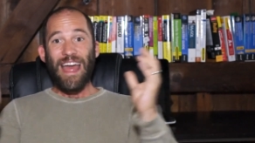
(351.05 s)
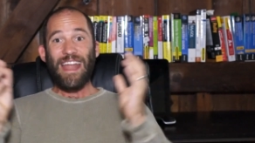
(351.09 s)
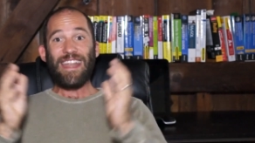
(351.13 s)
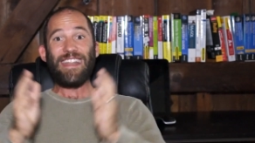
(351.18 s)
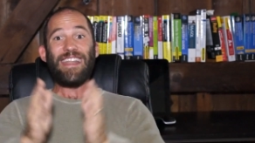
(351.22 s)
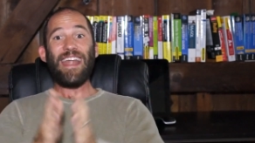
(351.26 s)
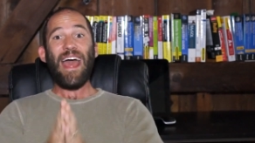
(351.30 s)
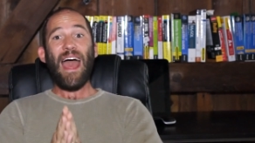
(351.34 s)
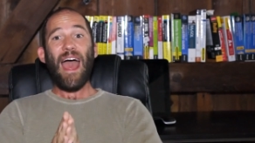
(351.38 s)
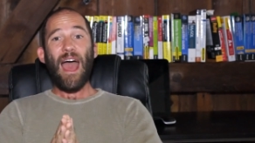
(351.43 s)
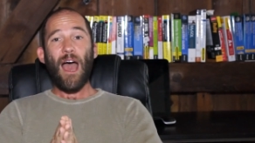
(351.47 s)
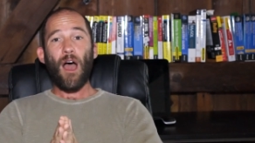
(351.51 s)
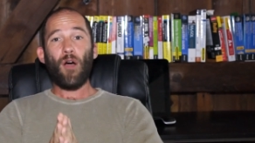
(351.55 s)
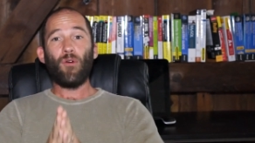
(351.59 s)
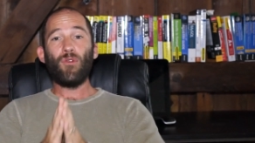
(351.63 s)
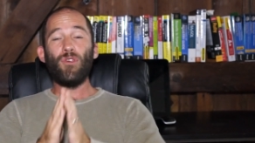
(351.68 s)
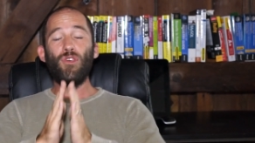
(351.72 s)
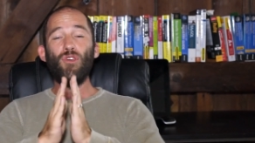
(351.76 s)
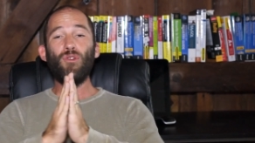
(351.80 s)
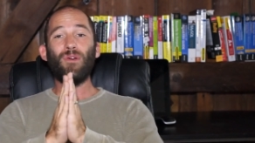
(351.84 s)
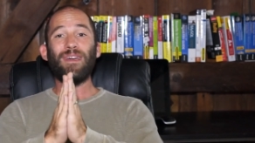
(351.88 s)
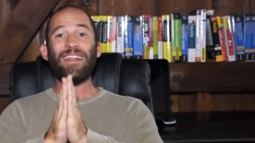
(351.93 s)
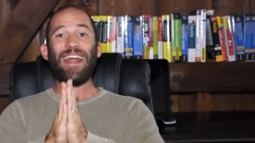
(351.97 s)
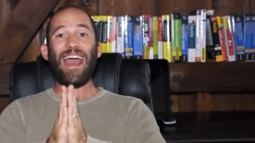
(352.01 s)
Now
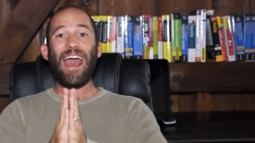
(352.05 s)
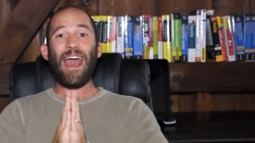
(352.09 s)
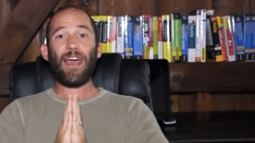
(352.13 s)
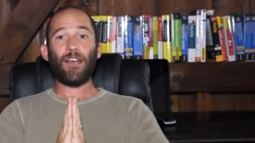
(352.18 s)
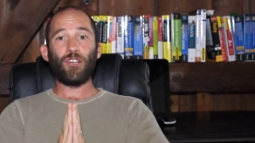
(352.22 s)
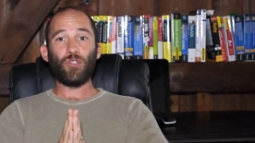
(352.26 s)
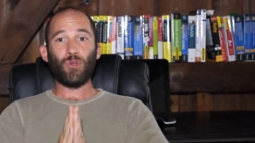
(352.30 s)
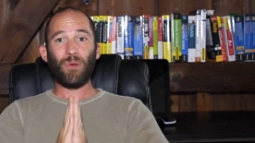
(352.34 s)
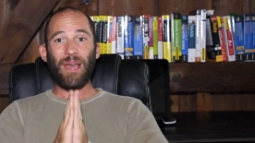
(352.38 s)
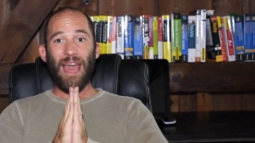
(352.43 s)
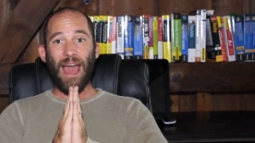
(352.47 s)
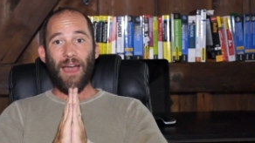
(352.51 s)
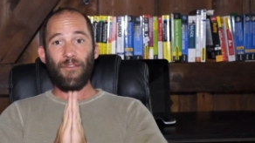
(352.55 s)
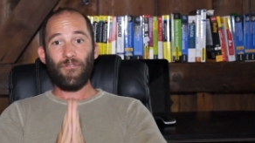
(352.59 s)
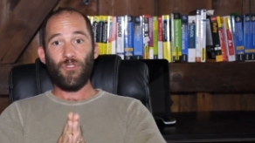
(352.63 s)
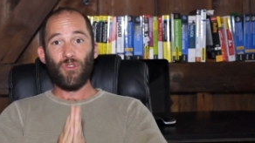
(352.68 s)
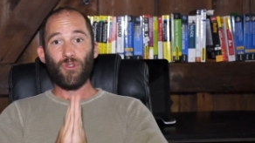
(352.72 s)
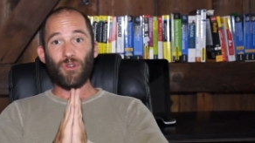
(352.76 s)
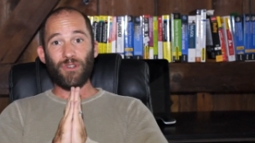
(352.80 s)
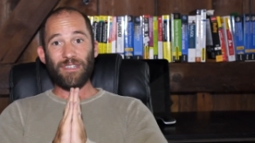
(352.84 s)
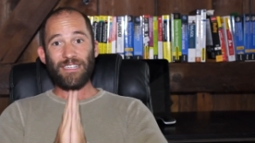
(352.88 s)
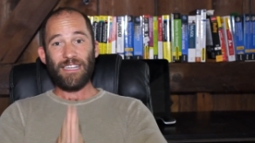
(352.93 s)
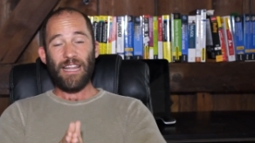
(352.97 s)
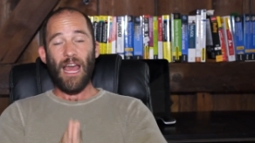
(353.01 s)
you can actually have
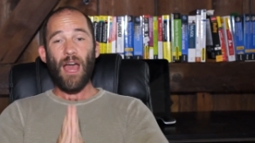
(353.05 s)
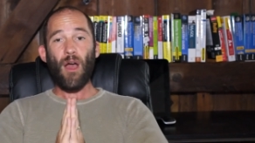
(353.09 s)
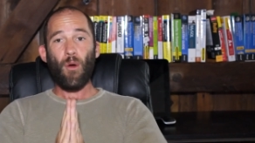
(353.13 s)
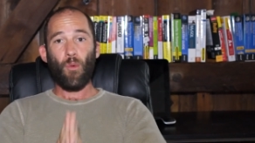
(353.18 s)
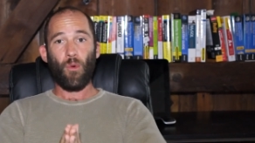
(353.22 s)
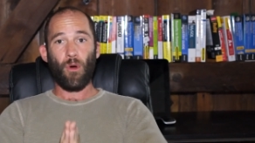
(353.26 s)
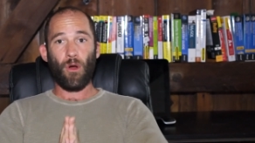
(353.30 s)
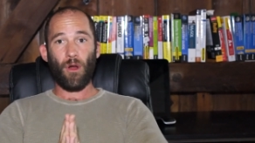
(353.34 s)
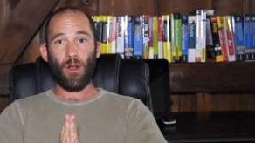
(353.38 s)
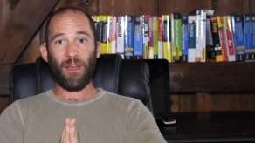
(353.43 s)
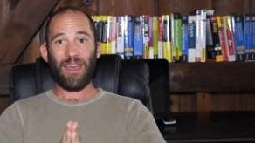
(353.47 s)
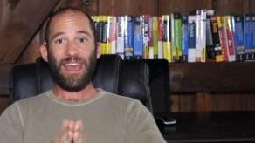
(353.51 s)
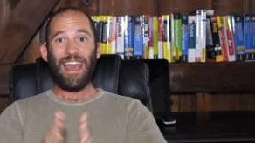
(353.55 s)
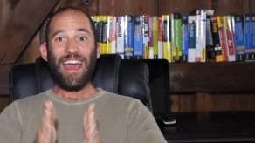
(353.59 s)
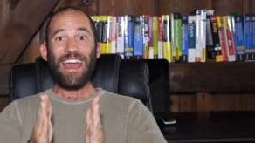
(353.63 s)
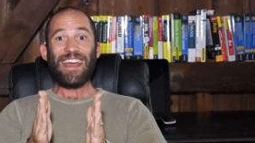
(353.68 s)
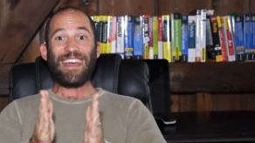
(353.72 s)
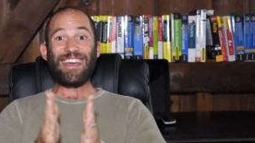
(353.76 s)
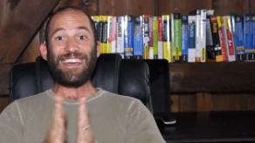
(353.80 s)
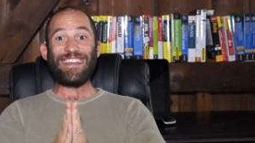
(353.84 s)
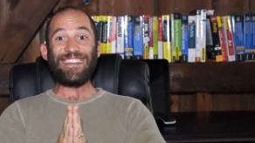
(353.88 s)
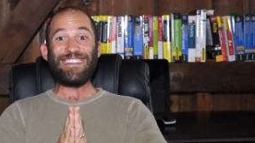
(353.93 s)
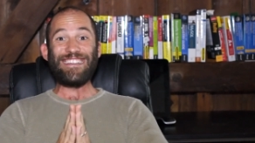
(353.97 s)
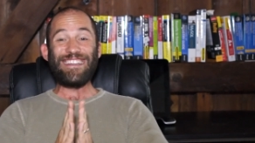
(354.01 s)
your network
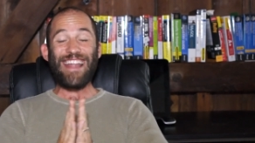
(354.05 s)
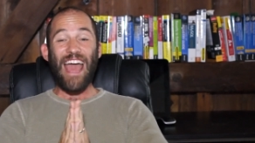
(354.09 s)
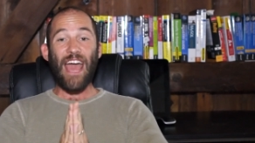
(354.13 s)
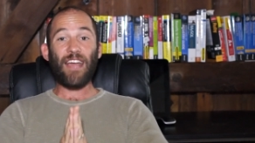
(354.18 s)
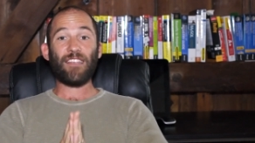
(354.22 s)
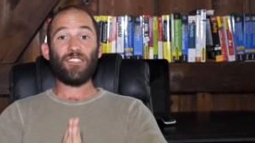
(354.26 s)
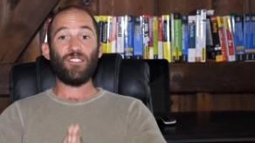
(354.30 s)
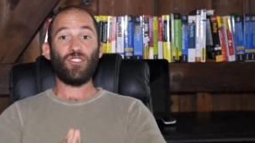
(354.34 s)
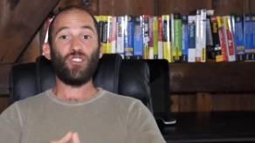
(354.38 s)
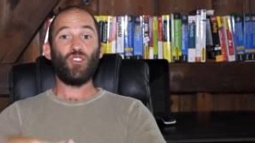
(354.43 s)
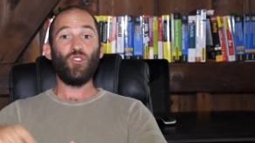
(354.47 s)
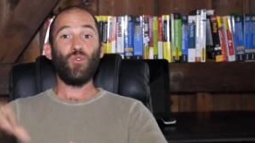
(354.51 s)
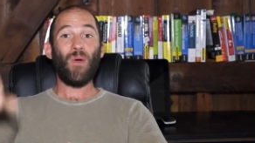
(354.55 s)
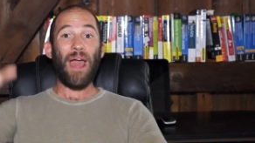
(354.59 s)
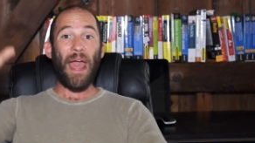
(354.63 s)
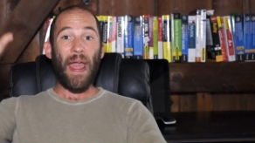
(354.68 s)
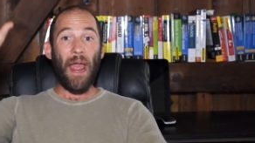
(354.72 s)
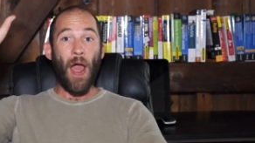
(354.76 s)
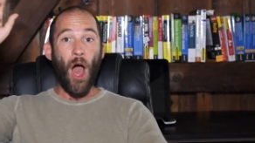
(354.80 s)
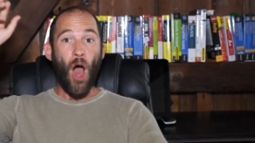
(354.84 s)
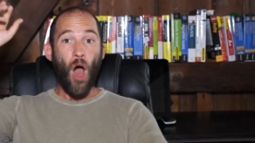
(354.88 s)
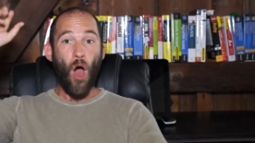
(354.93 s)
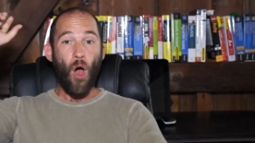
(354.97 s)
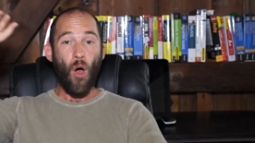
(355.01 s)
connect to
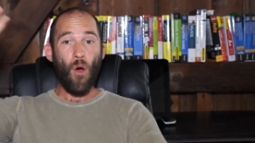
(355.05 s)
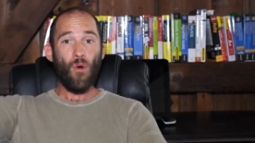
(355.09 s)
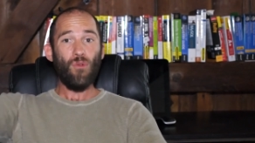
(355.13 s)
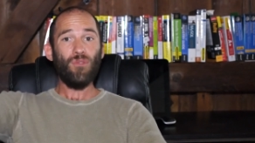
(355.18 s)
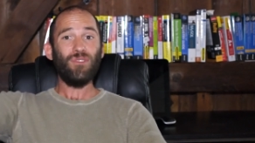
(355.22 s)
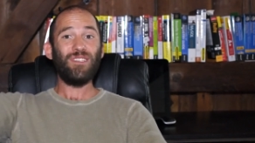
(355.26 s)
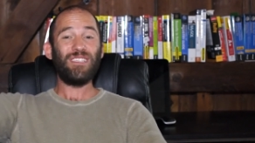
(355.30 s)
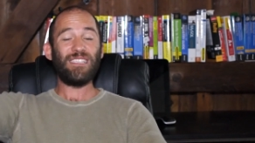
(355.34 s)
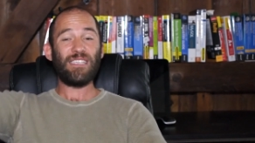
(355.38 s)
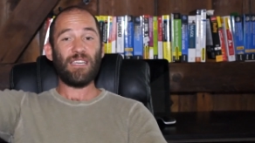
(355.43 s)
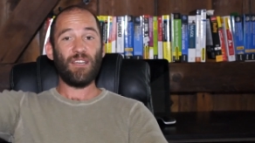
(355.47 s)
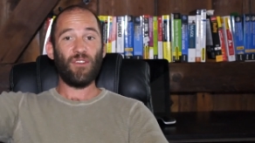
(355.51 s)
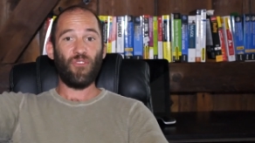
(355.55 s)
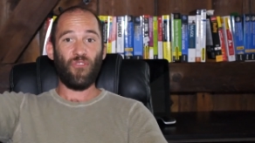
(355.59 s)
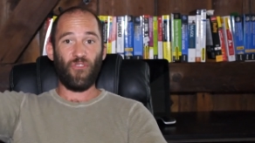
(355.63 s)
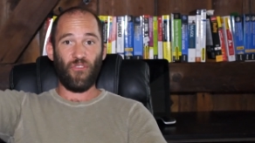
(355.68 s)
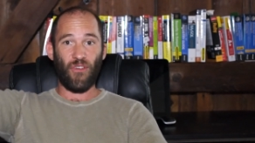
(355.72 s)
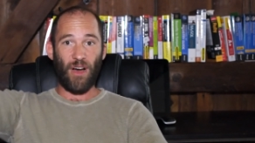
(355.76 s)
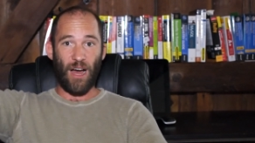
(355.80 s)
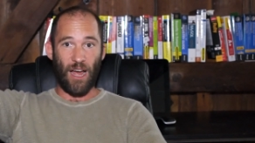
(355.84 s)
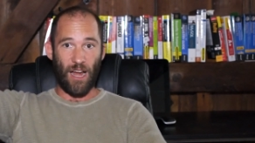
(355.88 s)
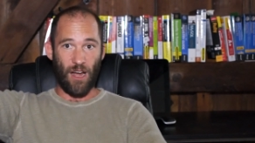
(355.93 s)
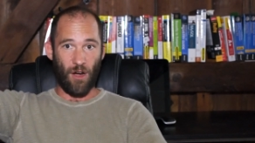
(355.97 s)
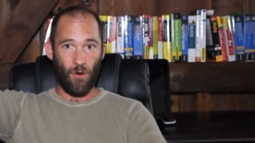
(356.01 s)
a hosted
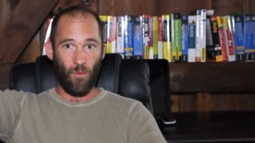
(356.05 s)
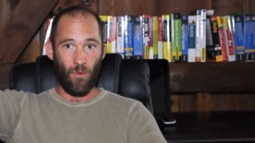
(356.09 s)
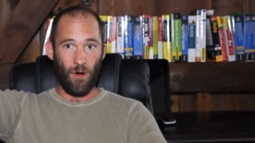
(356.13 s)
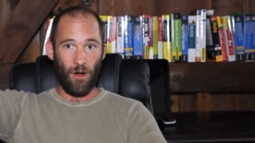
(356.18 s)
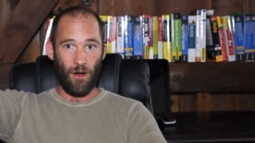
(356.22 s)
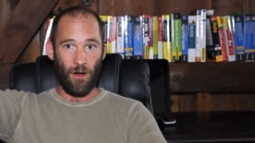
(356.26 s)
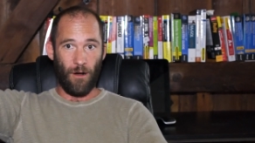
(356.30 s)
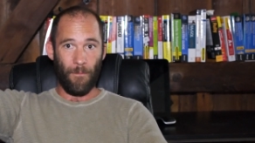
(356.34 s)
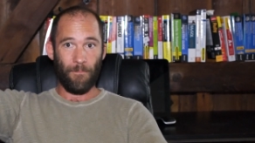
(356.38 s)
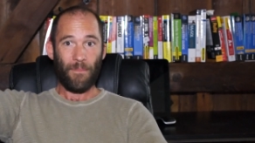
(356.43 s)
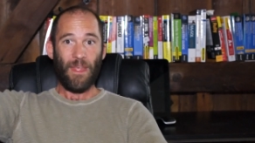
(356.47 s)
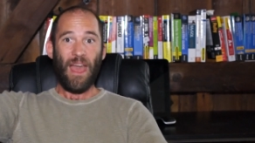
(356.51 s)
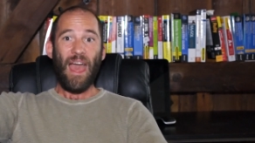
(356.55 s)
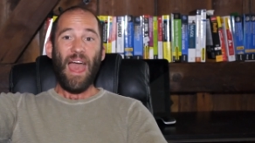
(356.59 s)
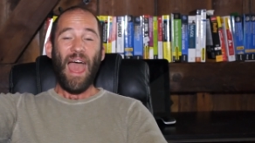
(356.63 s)
firewall